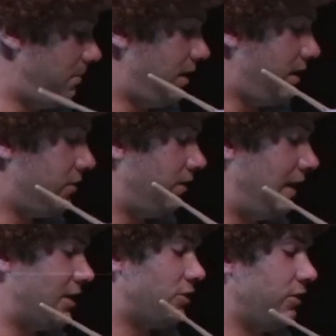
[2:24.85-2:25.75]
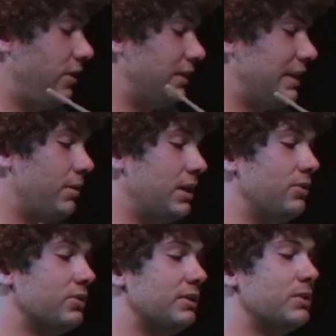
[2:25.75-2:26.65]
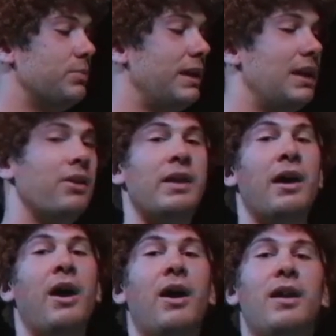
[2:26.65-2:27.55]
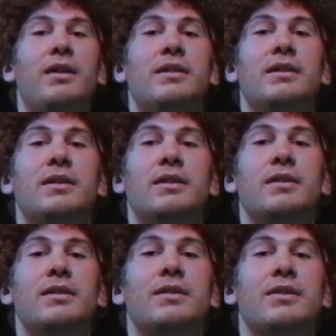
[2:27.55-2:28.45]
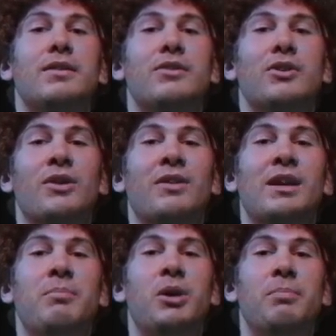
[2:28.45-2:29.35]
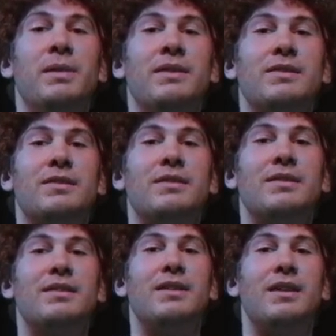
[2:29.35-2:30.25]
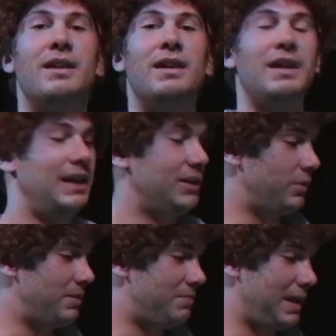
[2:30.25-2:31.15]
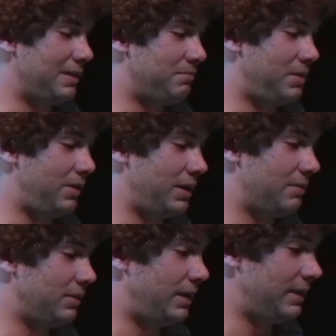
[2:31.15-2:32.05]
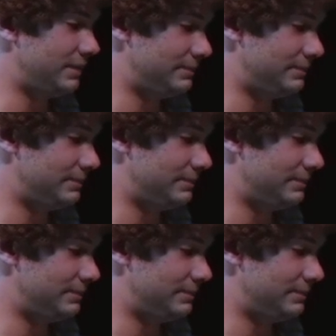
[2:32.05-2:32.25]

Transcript: Mother Nature thought they were useless, but here they are, serving a purpose as we paint in period blood.